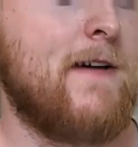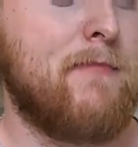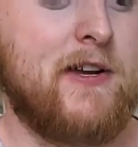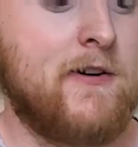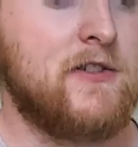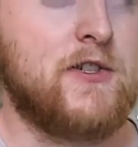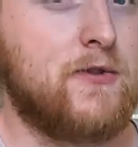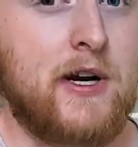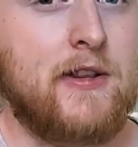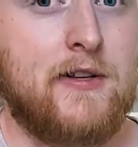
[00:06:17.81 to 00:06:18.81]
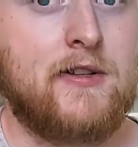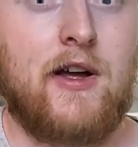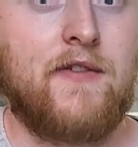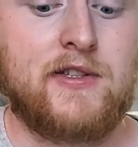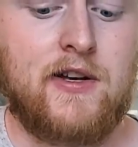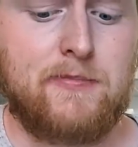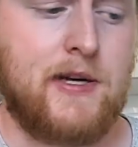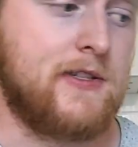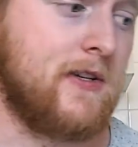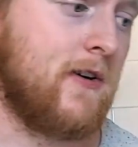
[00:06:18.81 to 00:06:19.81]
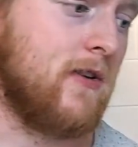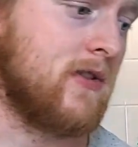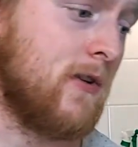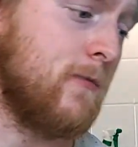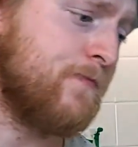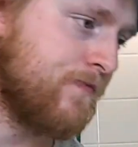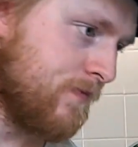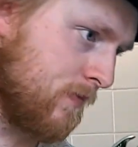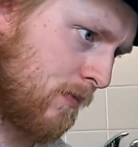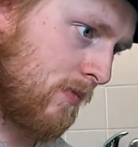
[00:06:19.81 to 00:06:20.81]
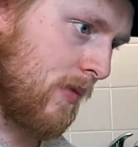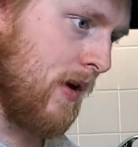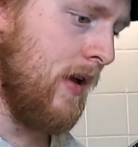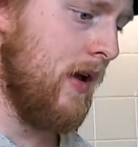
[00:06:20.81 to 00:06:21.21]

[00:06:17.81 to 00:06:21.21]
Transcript: you can just drink this stuff. It's not spicy at all. So I'm gonna